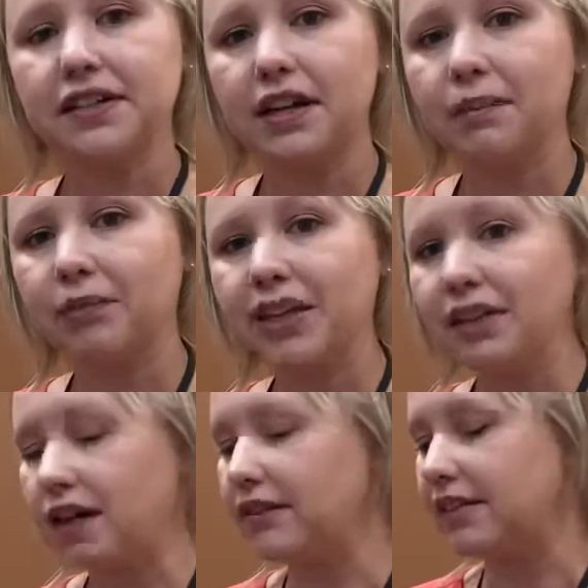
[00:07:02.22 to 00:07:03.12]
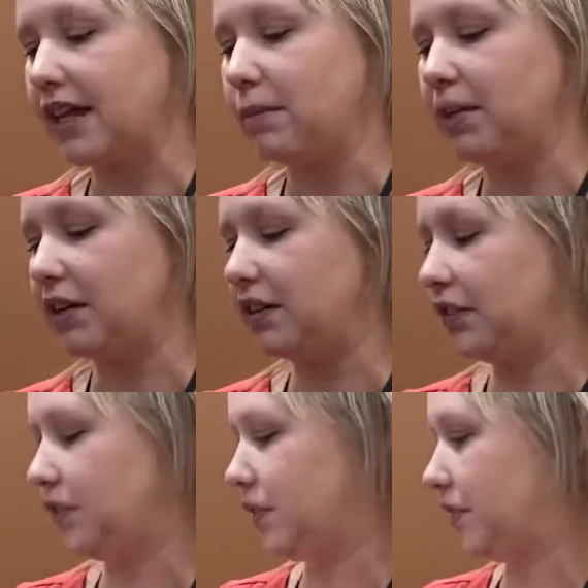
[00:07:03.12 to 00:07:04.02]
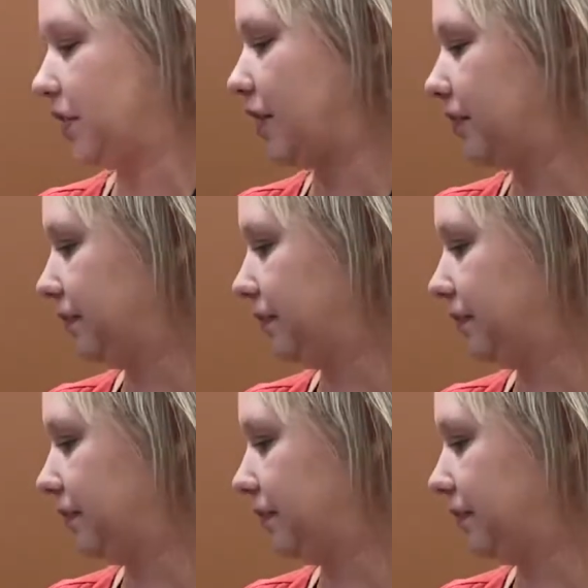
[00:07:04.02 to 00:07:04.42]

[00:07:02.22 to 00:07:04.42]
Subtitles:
an imprint of Simon & Schuster.